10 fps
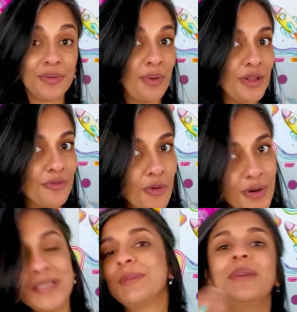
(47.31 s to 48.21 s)
Well, of
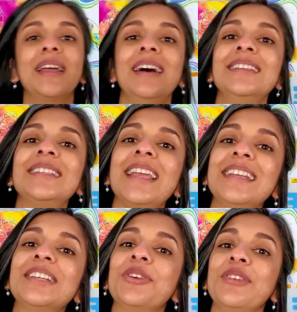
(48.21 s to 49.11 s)
course, because
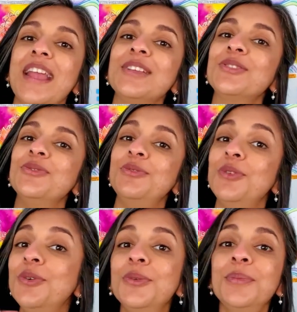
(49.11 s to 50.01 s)
it creates
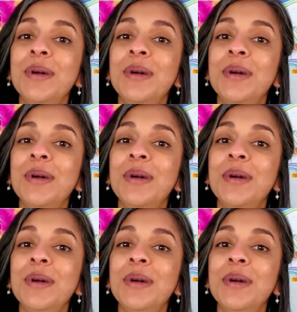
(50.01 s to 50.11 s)
room